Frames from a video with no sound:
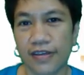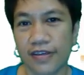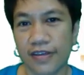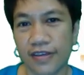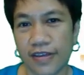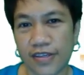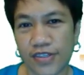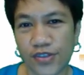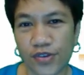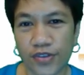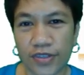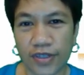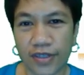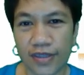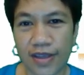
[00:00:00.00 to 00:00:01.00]
Okay, so
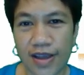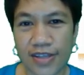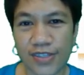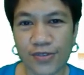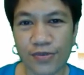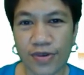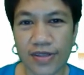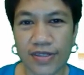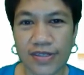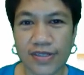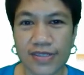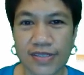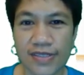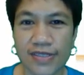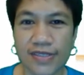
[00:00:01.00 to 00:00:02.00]
the last one
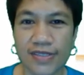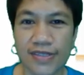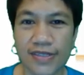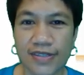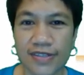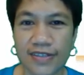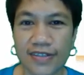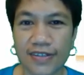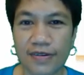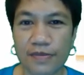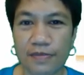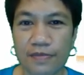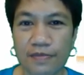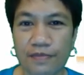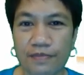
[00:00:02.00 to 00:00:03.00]
is here,
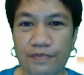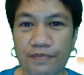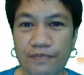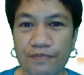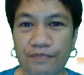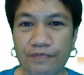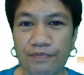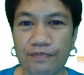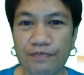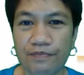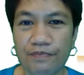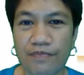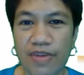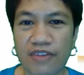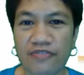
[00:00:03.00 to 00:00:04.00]

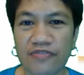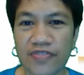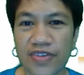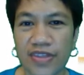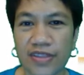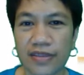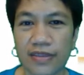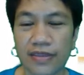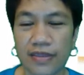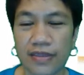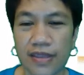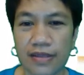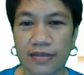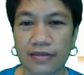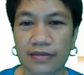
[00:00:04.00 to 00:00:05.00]
muffin
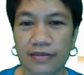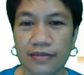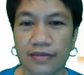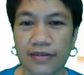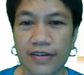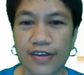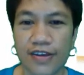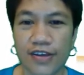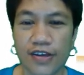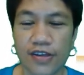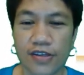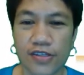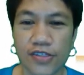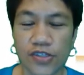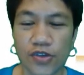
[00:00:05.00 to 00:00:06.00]
tin.
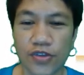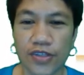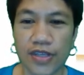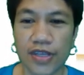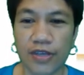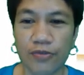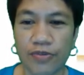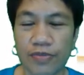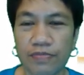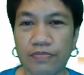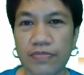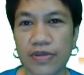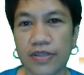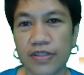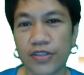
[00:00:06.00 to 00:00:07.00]
So the
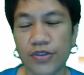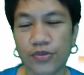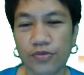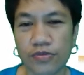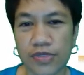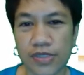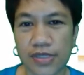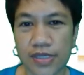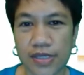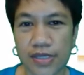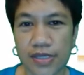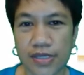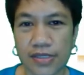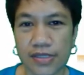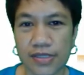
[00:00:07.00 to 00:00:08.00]
equipment used
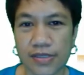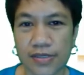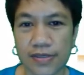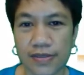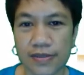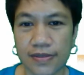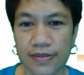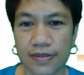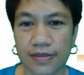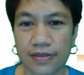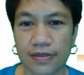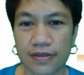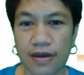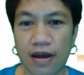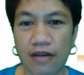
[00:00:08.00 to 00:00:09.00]
is
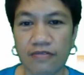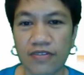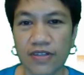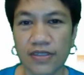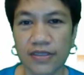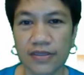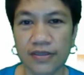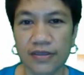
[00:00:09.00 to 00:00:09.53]
oven,